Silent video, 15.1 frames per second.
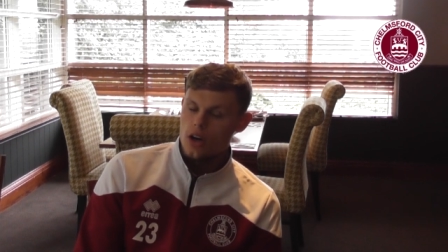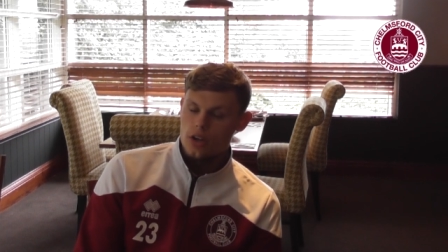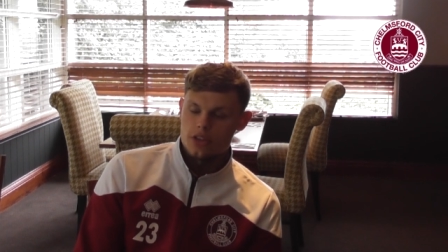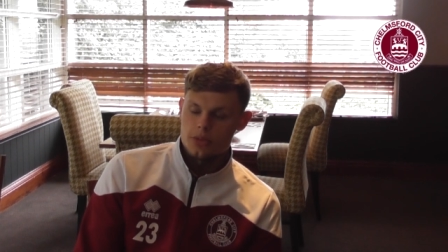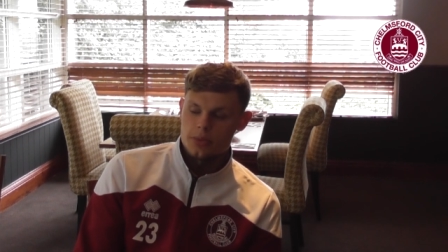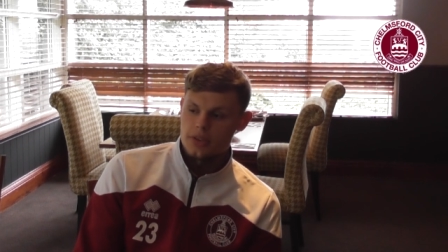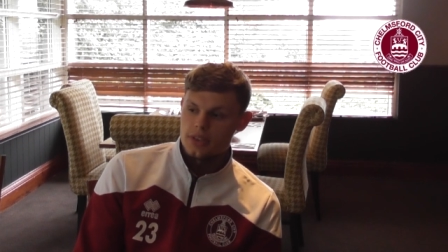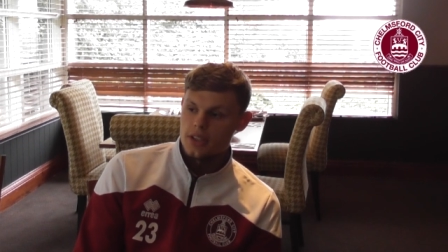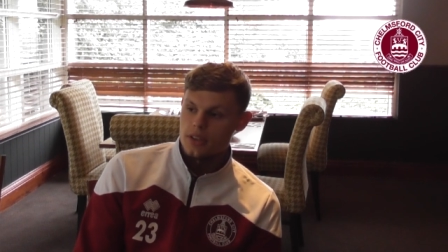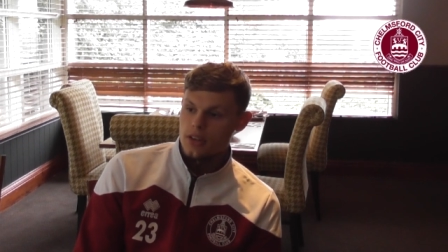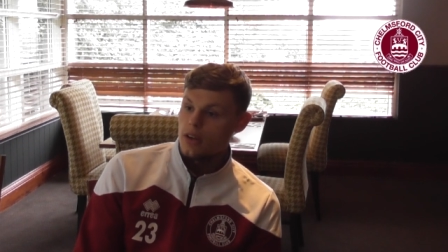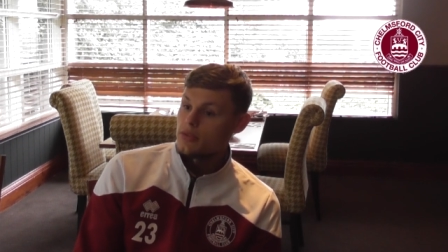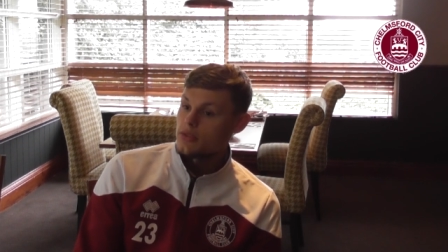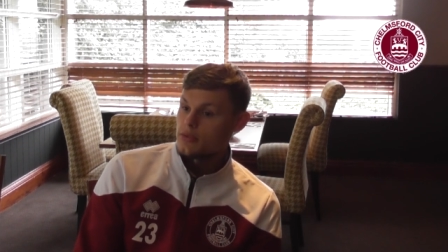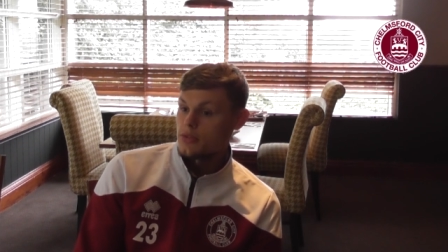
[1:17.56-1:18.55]
100
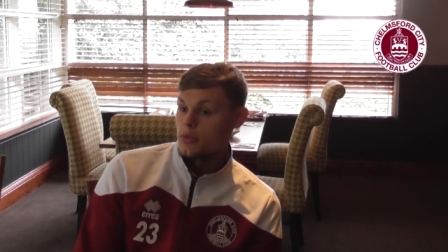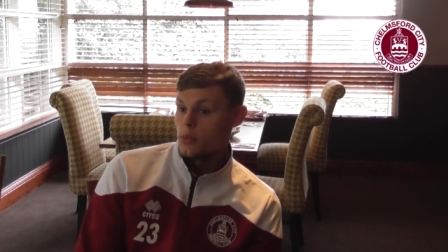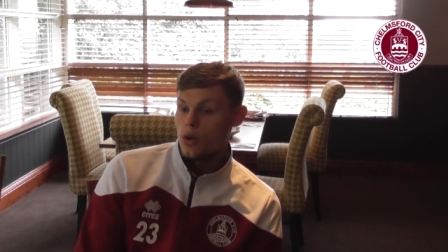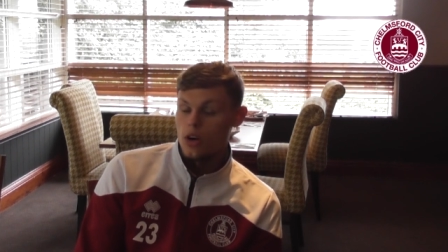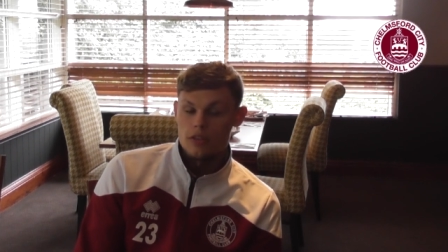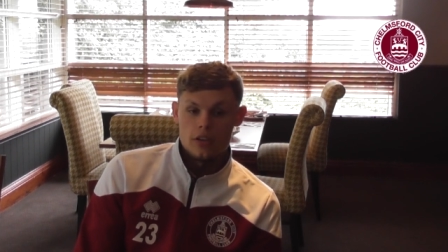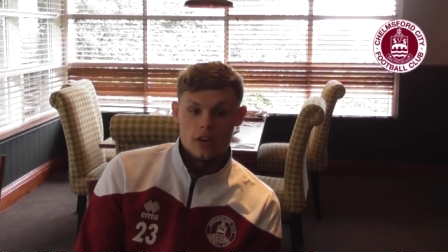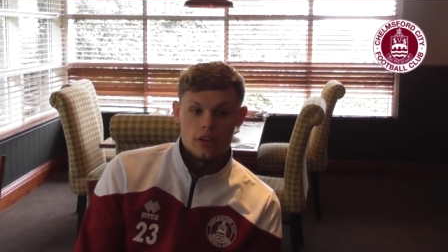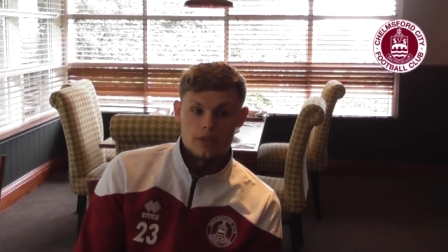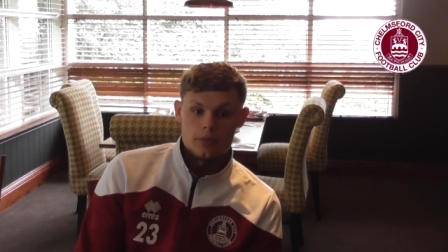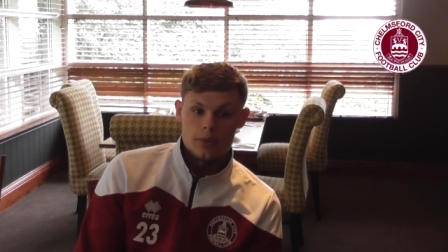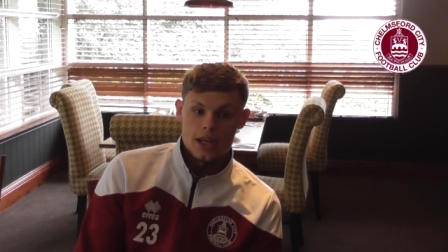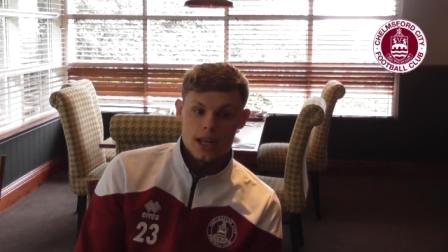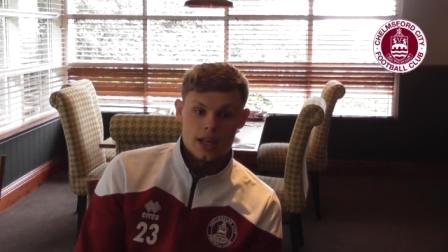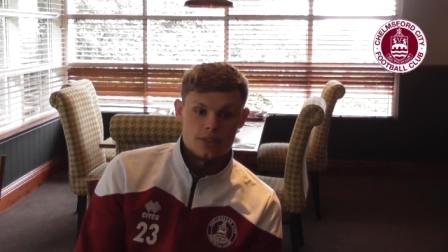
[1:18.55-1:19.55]
percent. From what I've heard
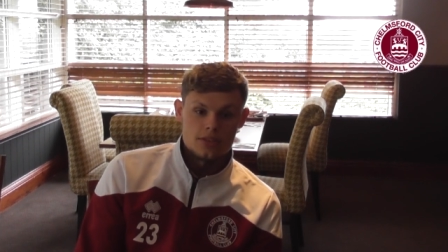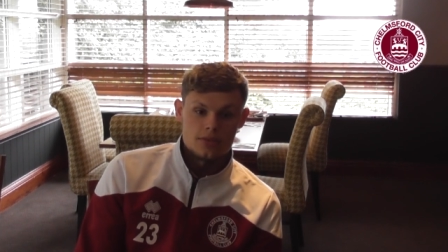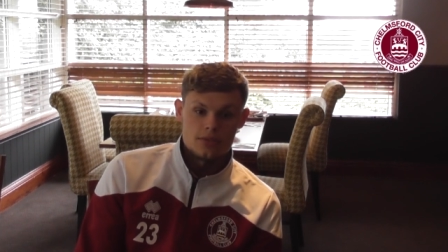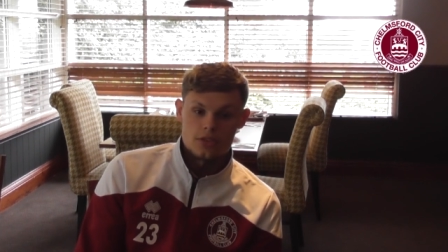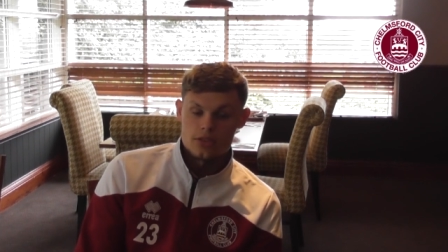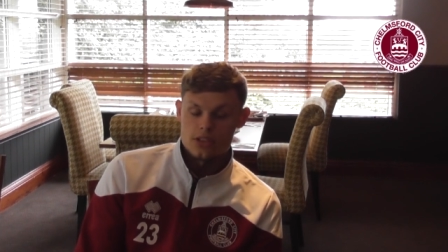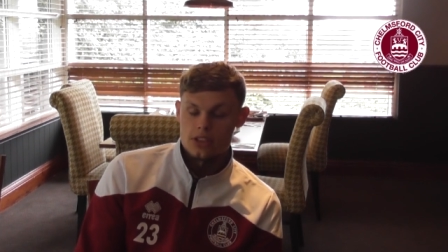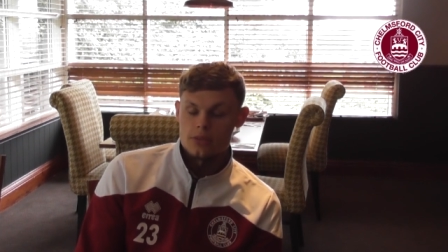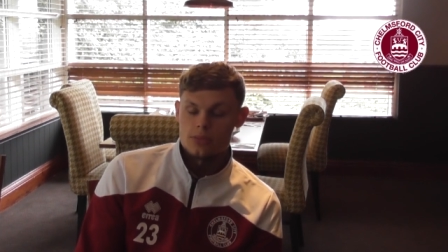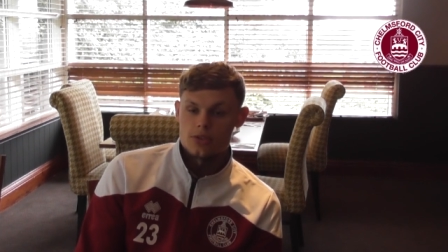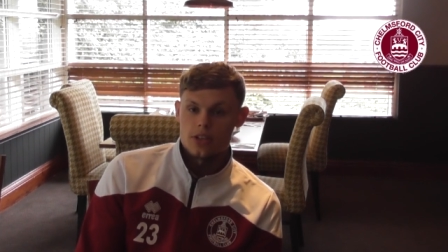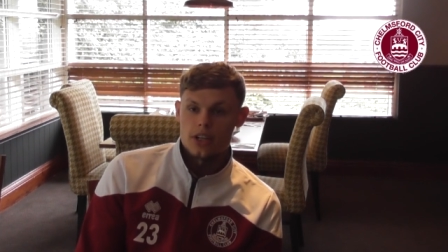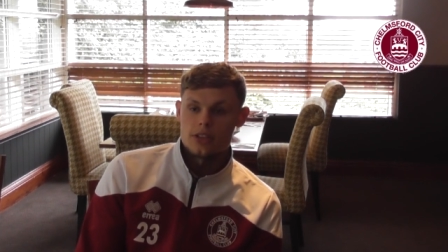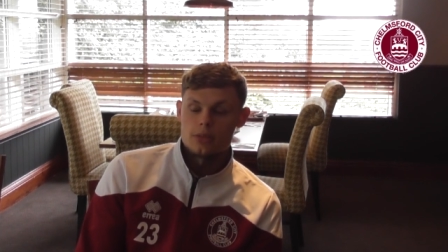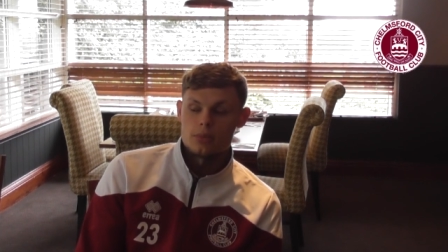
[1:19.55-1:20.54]
from the lads, I've not seen them
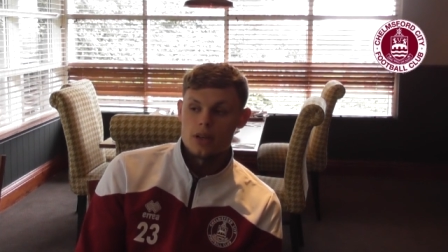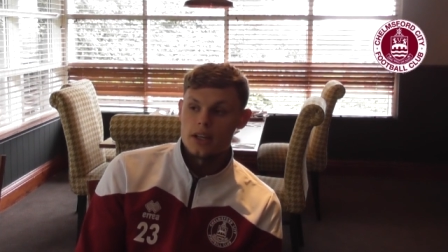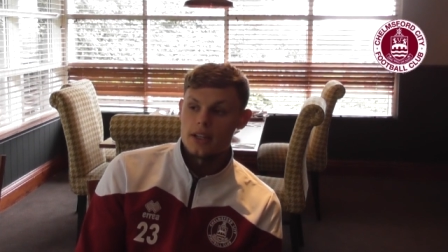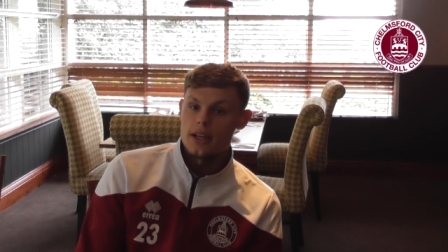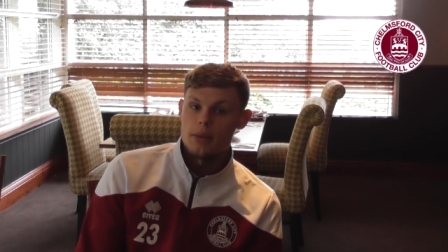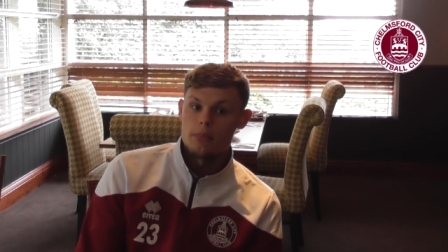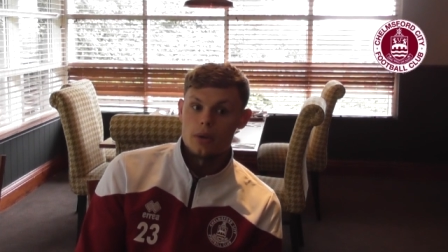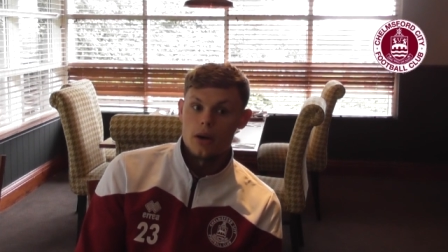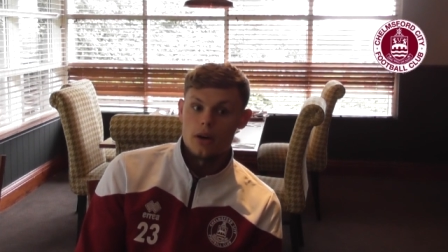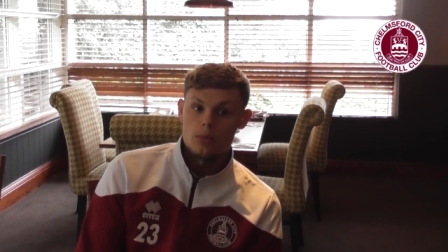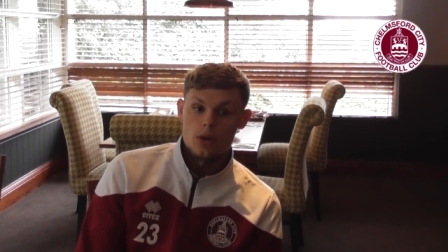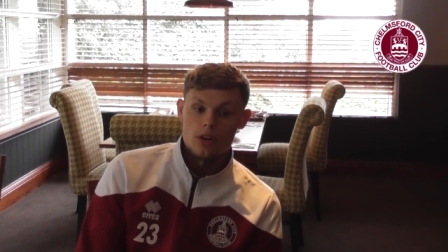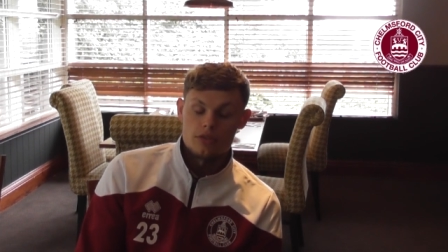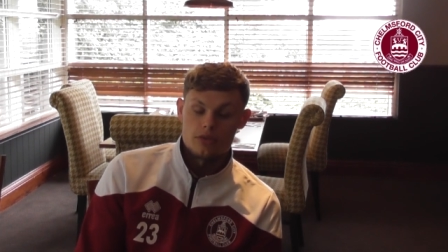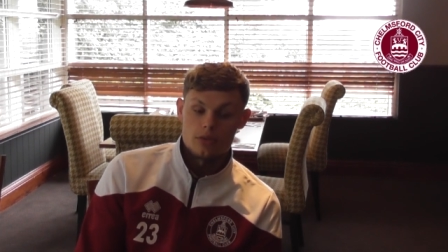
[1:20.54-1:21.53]
train or play yet, but what,